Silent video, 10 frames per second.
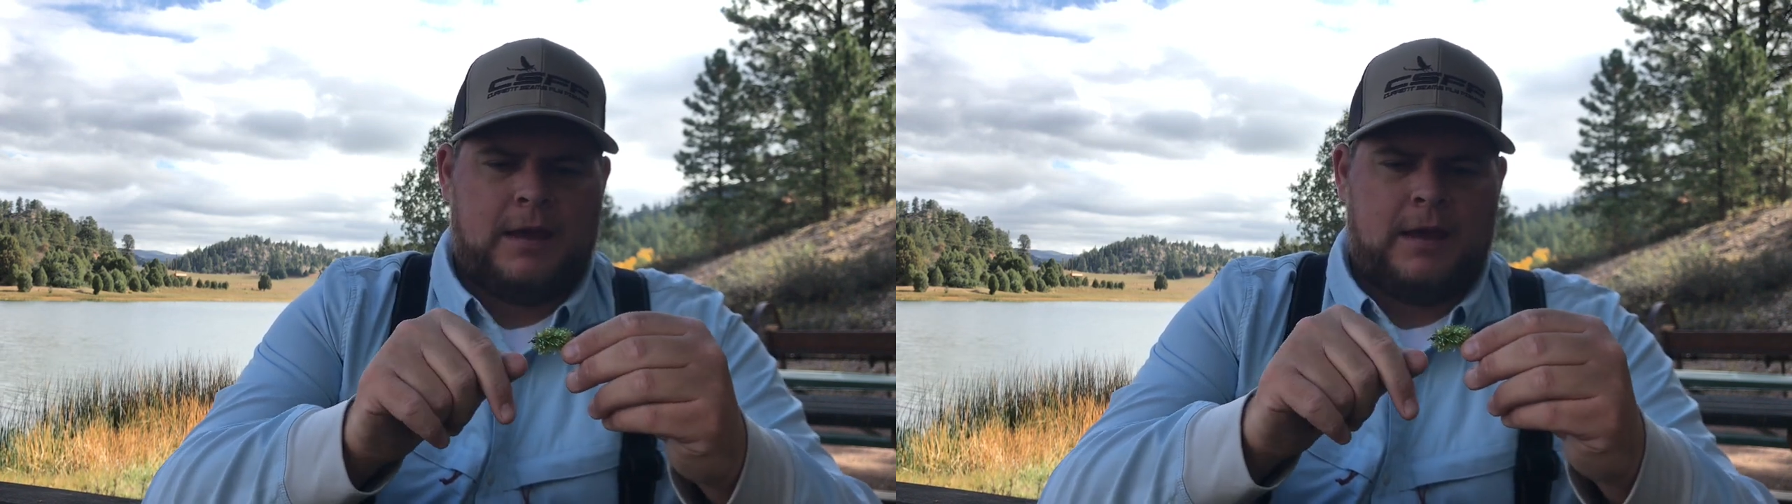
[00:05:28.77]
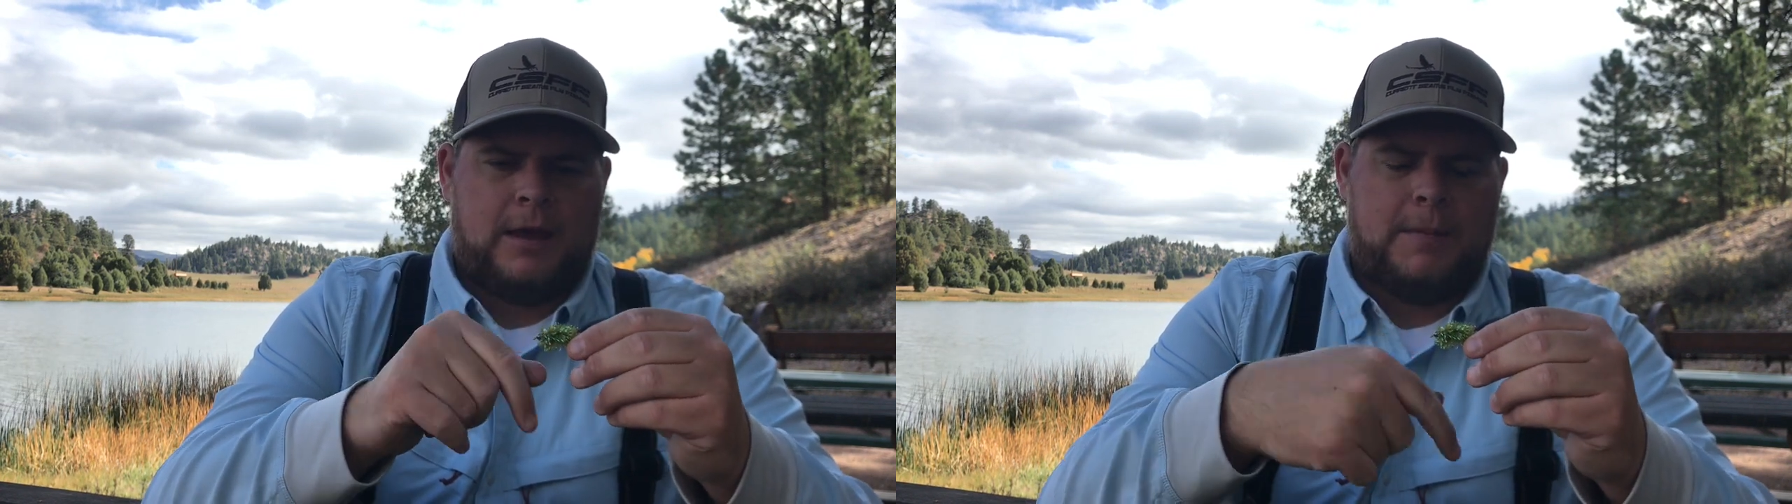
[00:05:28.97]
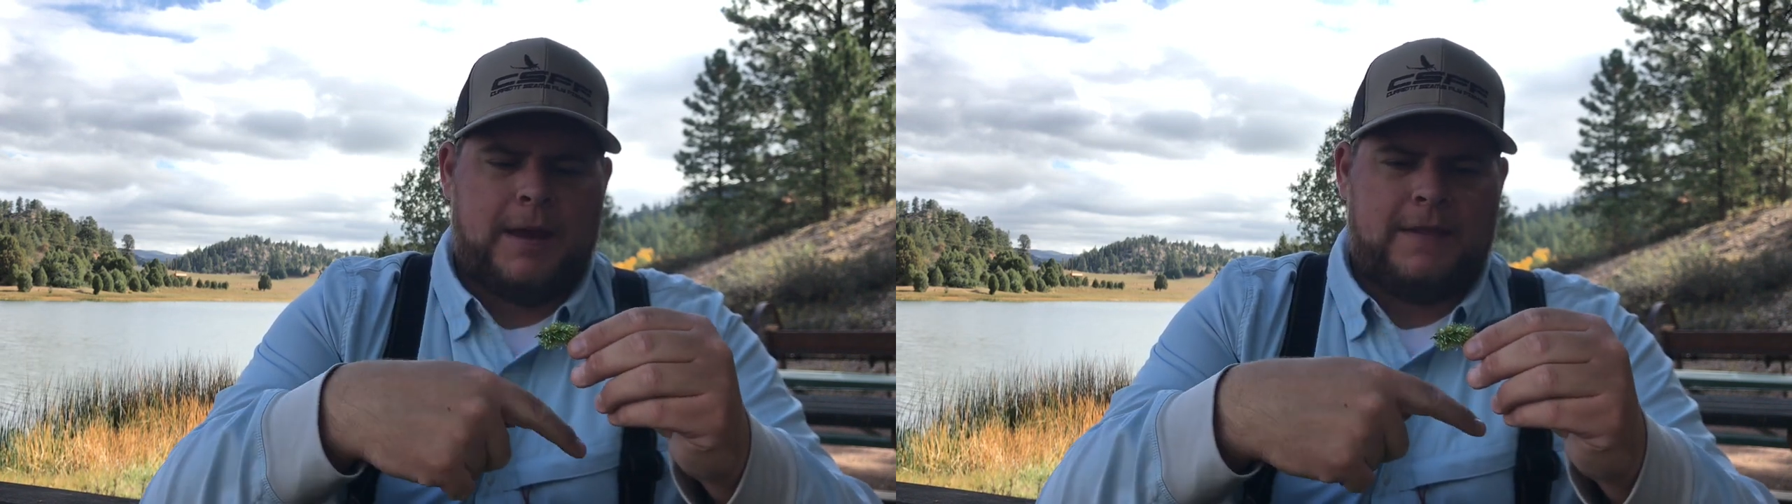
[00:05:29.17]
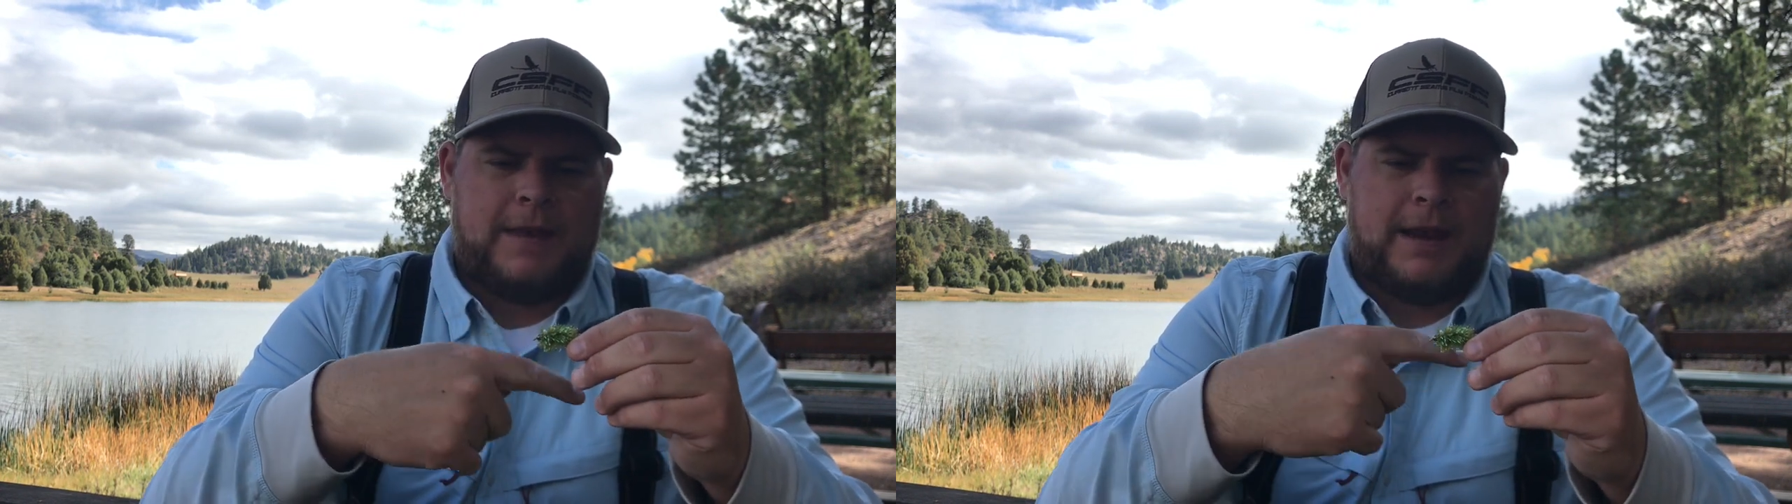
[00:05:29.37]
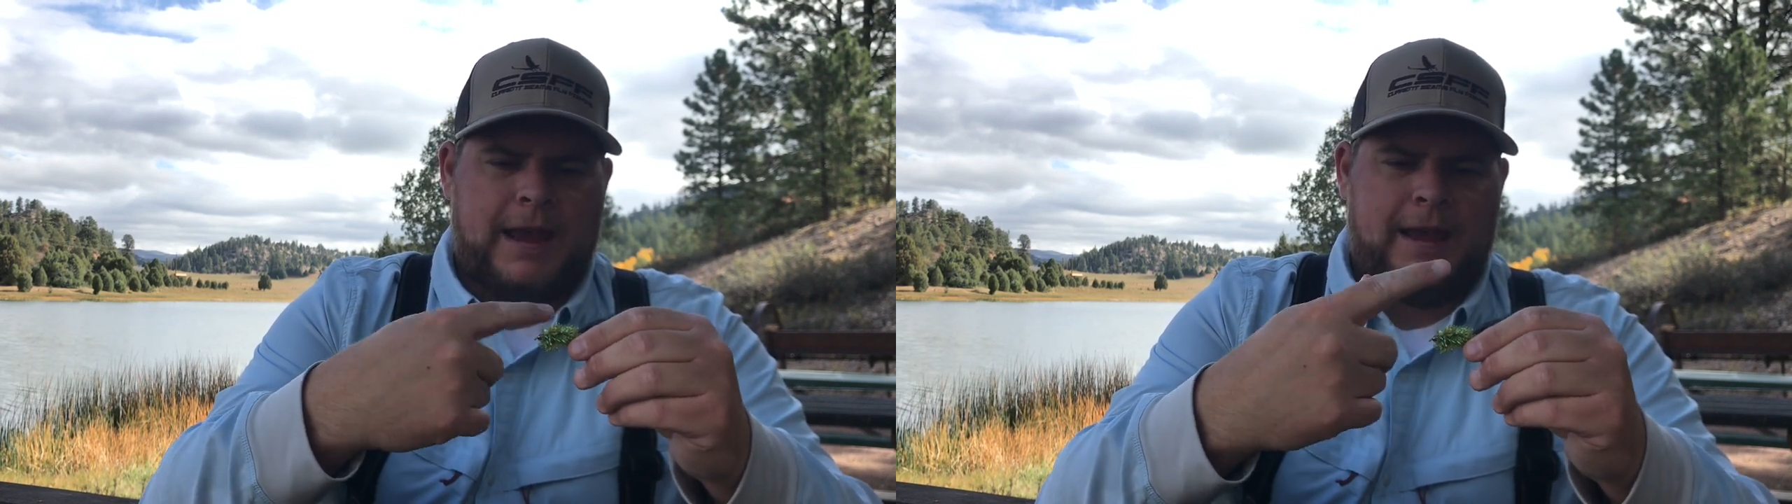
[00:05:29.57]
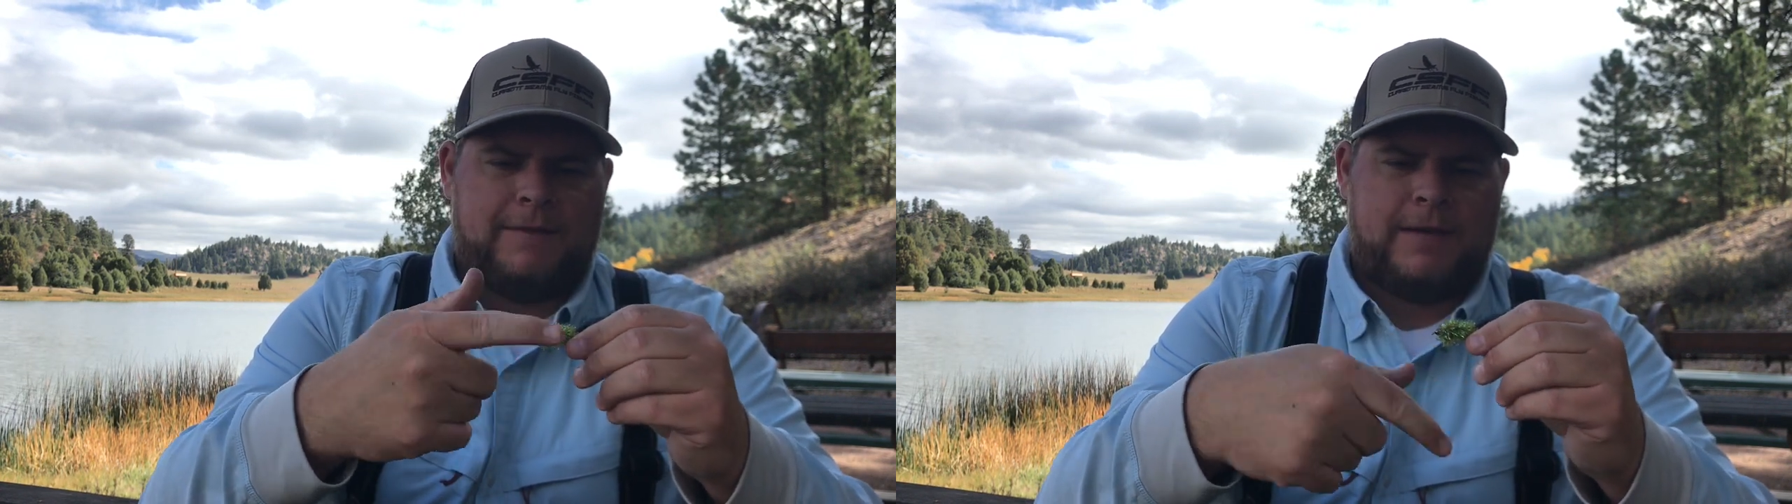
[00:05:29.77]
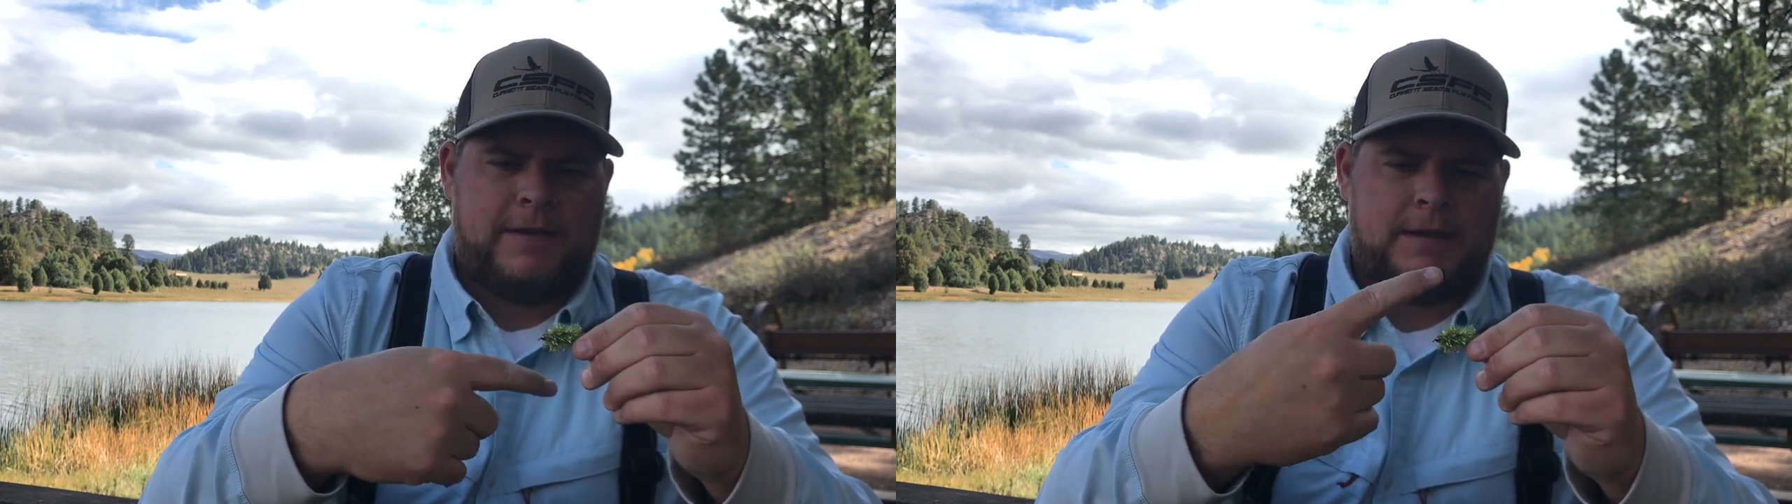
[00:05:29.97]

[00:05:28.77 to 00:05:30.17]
and then I have